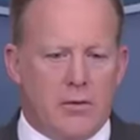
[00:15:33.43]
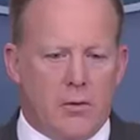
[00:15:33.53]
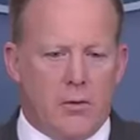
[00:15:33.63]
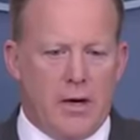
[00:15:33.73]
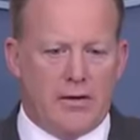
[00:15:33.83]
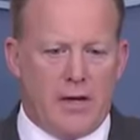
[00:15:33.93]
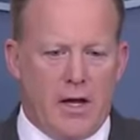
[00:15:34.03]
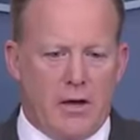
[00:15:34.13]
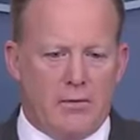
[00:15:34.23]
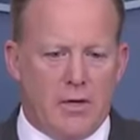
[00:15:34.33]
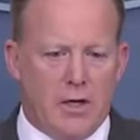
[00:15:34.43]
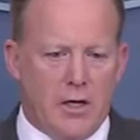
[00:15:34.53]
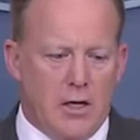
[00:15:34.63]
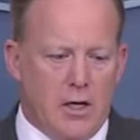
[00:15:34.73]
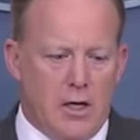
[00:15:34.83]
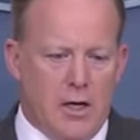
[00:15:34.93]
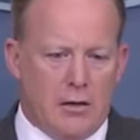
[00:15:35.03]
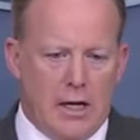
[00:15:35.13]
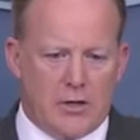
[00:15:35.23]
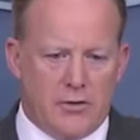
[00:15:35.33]
they, have a, a, right to have uh,
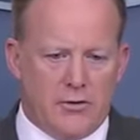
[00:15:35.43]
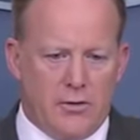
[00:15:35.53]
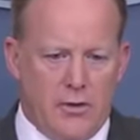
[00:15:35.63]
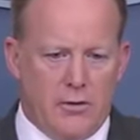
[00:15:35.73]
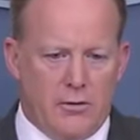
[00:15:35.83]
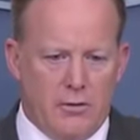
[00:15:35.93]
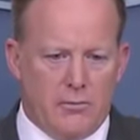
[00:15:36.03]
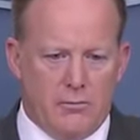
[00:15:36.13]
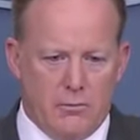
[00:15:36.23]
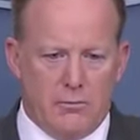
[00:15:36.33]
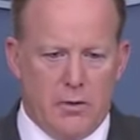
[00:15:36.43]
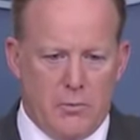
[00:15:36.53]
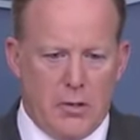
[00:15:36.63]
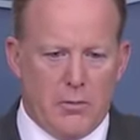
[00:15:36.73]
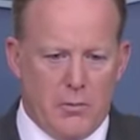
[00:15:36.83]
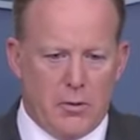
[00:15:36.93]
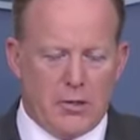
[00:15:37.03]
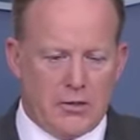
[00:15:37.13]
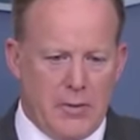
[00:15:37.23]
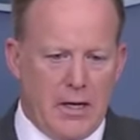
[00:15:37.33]
elections, and their people
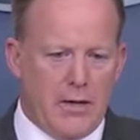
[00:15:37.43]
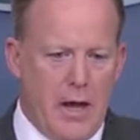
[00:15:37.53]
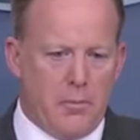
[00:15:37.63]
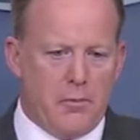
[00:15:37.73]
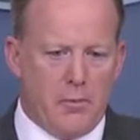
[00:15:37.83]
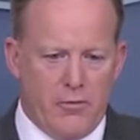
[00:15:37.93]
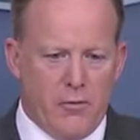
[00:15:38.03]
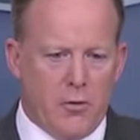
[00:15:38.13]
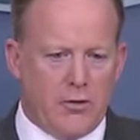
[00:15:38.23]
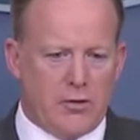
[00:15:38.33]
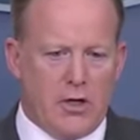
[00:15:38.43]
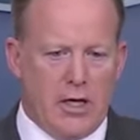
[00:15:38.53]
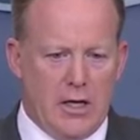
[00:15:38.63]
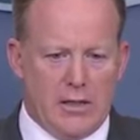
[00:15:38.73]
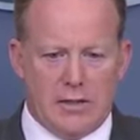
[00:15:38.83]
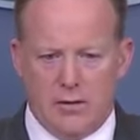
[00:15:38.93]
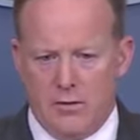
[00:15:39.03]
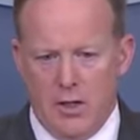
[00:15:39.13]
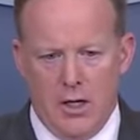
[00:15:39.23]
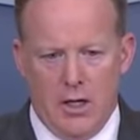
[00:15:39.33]
participated in that, but before we start getting
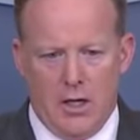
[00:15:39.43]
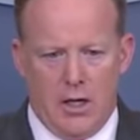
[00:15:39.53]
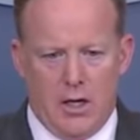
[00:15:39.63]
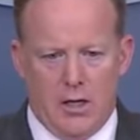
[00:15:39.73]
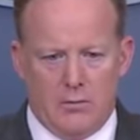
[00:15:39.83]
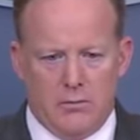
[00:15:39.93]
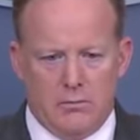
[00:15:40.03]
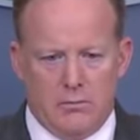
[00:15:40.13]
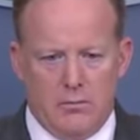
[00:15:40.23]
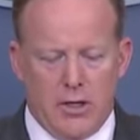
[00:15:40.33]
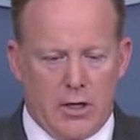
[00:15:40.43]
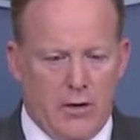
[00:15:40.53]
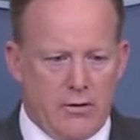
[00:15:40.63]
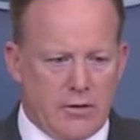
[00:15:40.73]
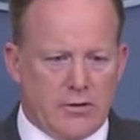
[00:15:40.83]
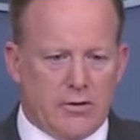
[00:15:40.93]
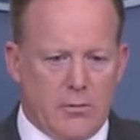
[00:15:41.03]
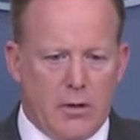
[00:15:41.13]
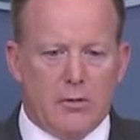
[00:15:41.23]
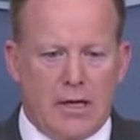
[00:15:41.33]
into um, their governing
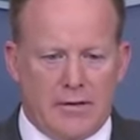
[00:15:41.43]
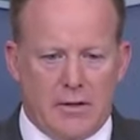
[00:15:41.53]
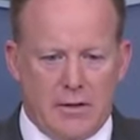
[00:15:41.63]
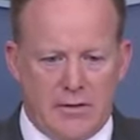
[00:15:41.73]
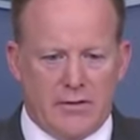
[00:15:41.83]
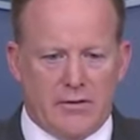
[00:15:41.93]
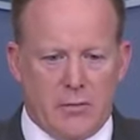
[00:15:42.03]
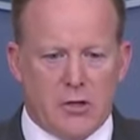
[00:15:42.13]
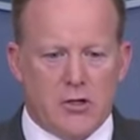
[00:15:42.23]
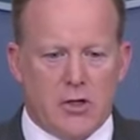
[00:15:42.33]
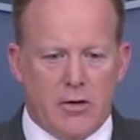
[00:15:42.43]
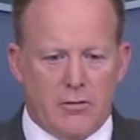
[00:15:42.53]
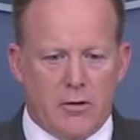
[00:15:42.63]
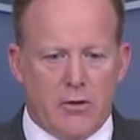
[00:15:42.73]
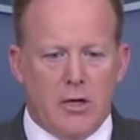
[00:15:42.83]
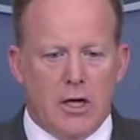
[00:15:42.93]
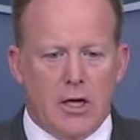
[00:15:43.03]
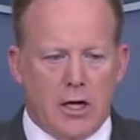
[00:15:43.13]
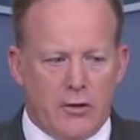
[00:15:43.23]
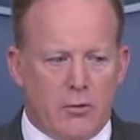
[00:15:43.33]
system. Uh, let the let this commission get through
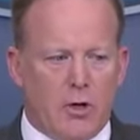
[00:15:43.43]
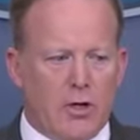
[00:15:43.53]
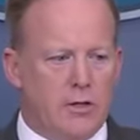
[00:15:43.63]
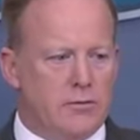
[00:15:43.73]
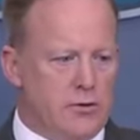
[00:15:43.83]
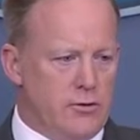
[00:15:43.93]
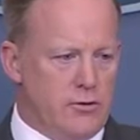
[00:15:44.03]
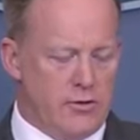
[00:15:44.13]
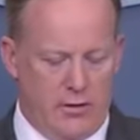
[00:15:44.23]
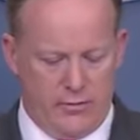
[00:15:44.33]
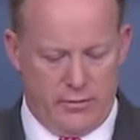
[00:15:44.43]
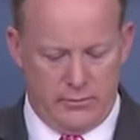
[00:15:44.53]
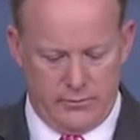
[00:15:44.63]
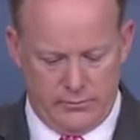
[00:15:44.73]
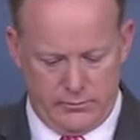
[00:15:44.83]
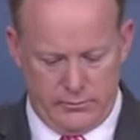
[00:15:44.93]
its work. Steve. Sean,